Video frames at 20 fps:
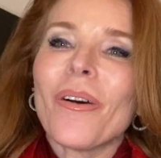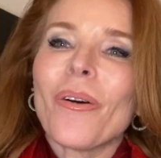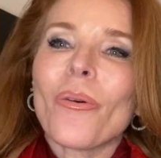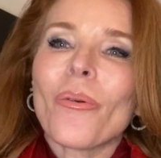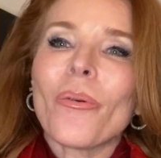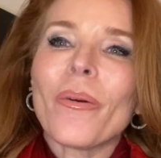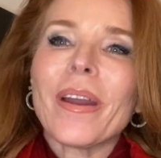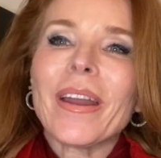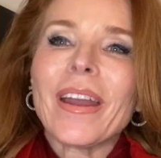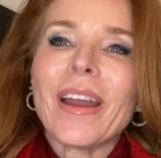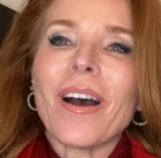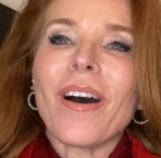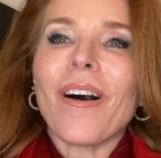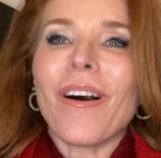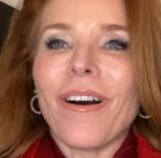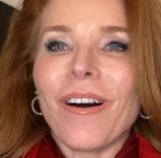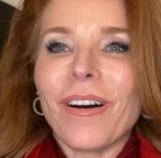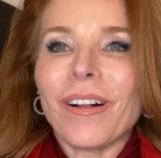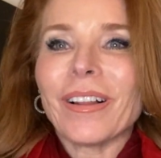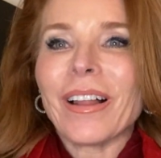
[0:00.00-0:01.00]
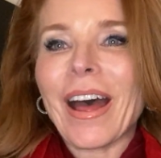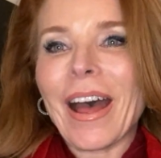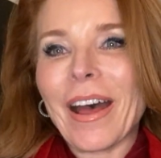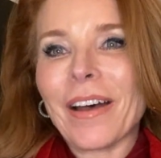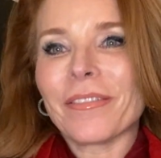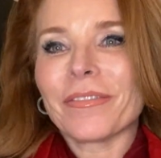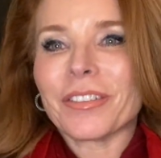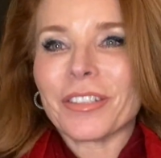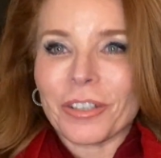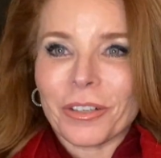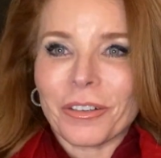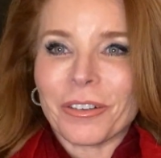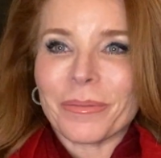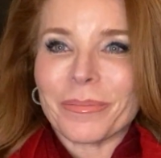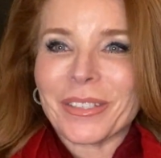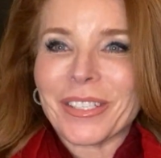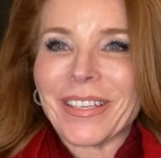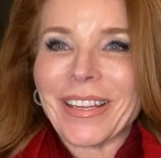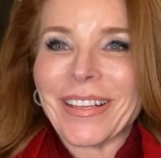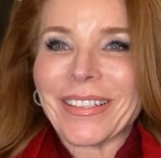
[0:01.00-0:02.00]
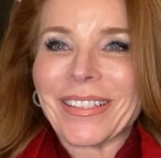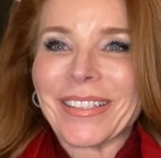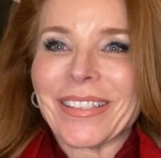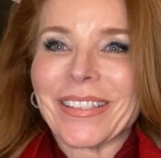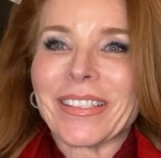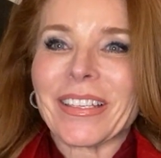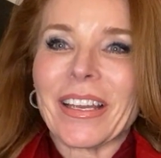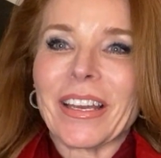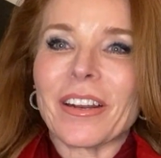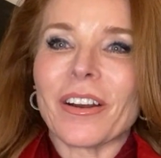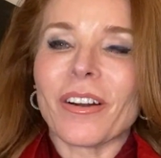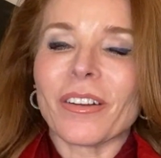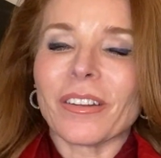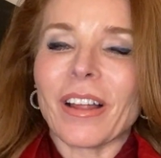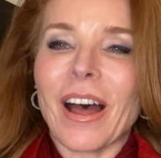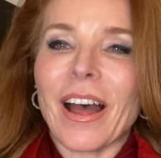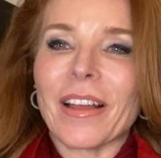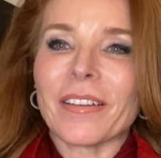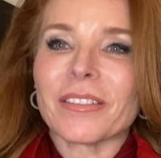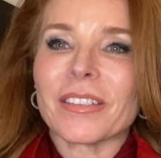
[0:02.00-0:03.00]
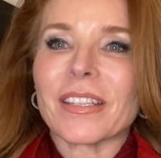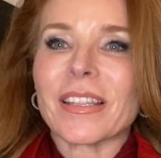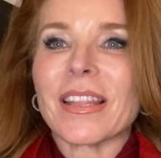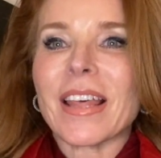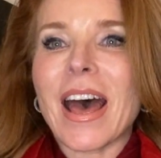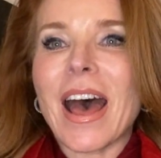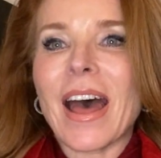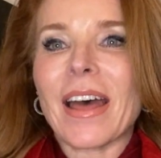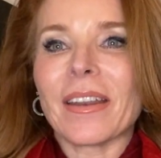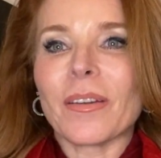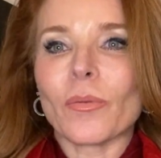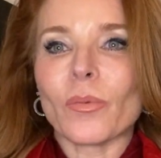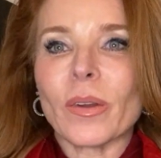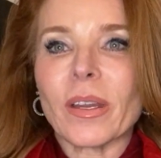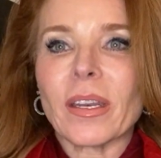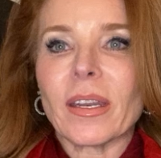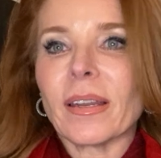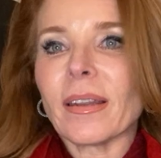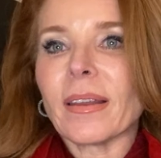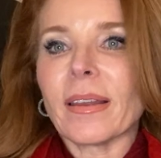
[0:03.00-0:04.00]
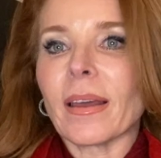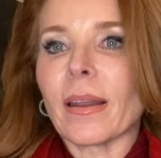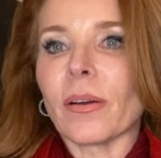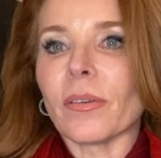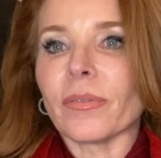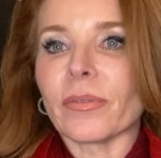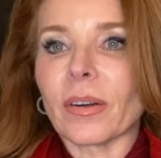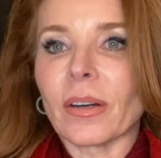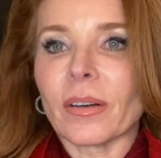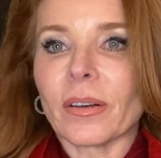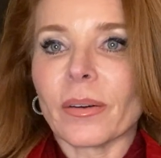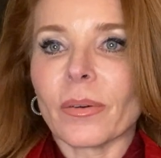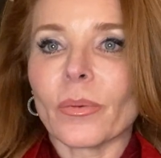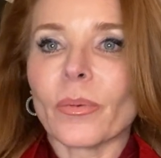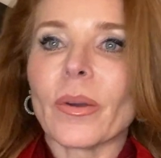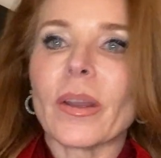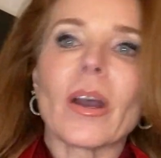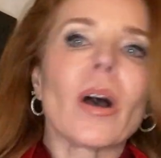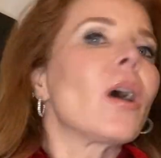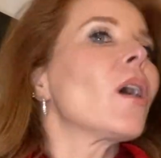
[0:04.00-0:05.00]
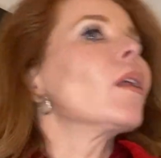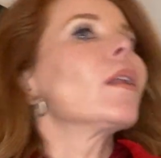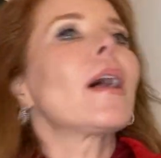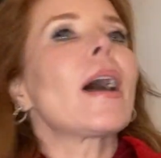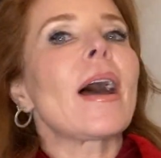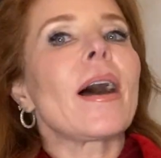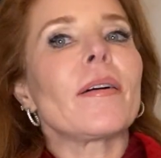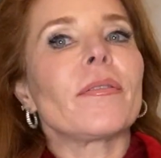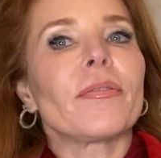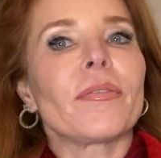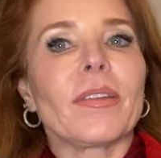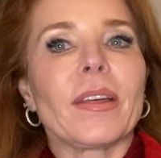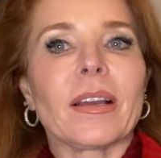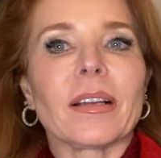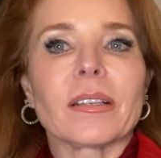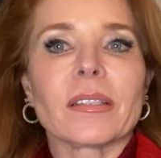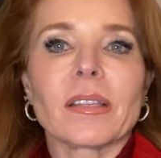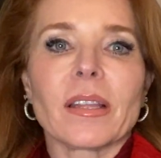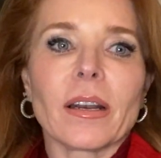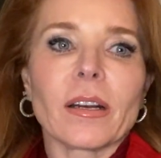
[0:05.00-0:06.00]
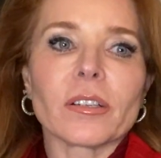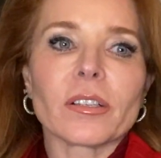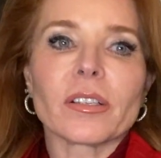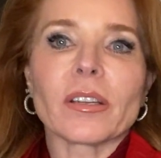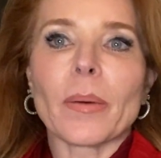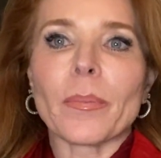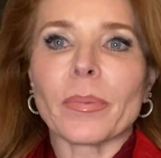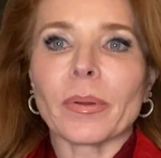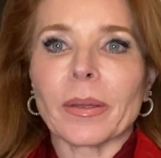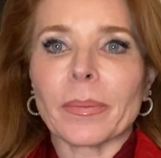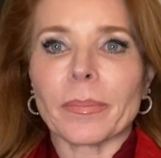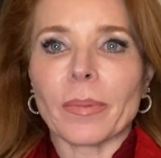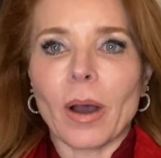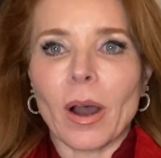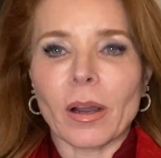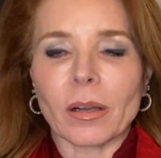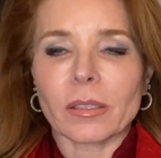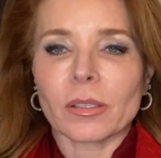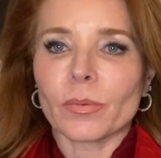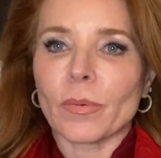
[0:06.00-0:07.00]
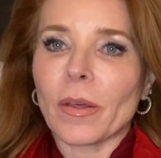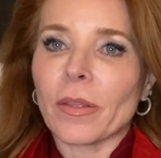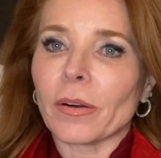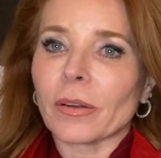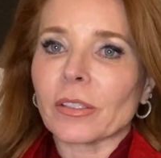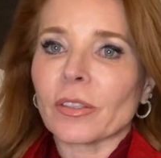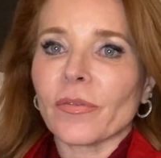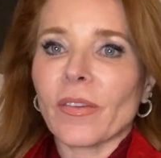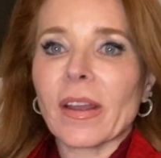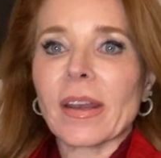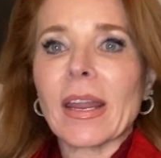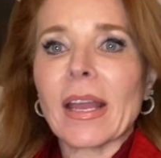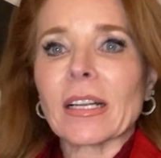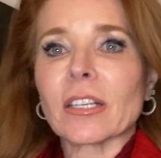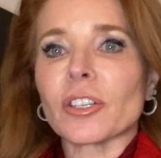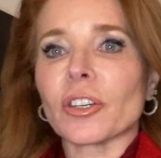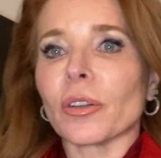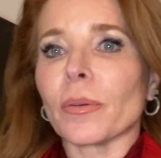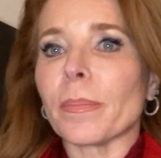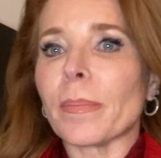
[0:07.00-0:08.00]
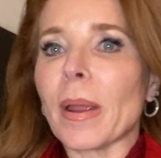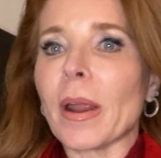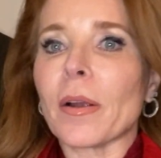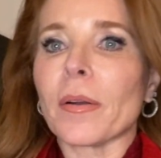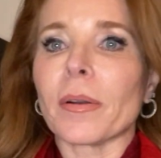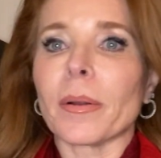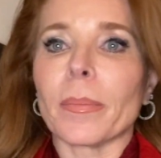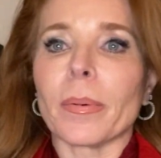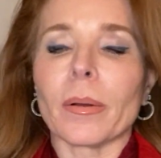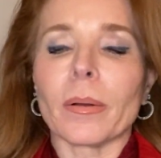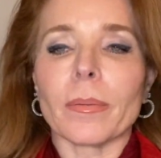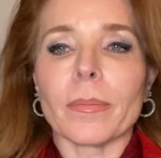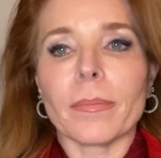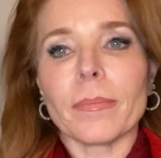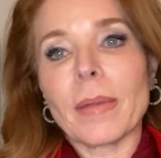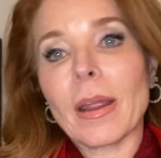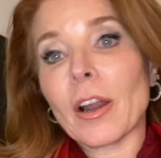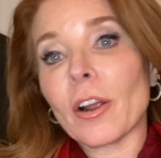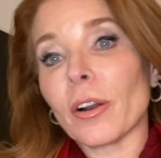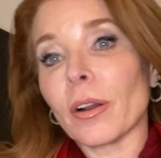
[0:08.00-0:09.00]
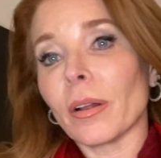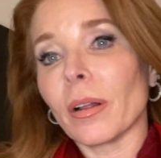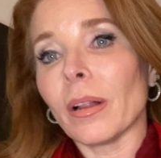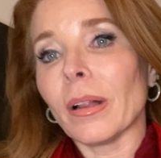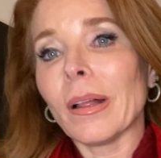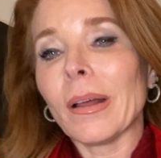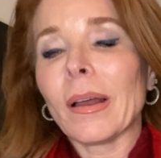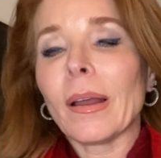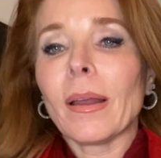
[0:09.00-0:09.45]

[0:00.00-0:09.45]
We all have circumstances in our lives that we need to get over. We all have things that are stumbling blocks, whether it's financial, marital,